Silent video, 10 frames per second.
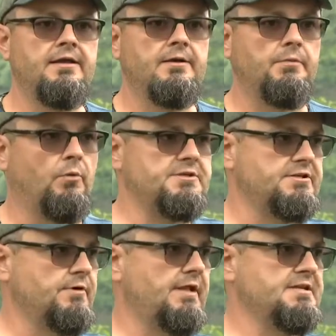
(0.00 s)
But
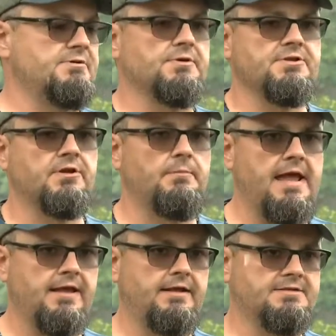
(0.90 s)
once he realized he wasn't going to
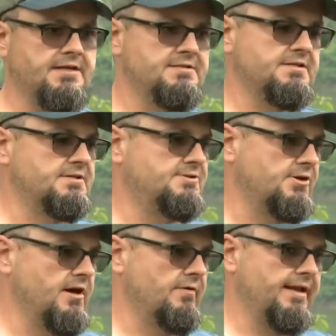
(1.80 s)
make it, his instincts
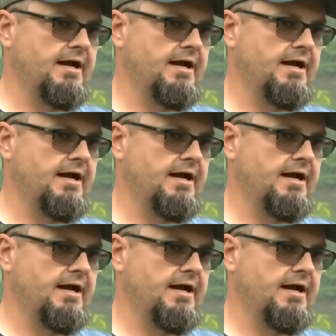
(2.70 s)
took over and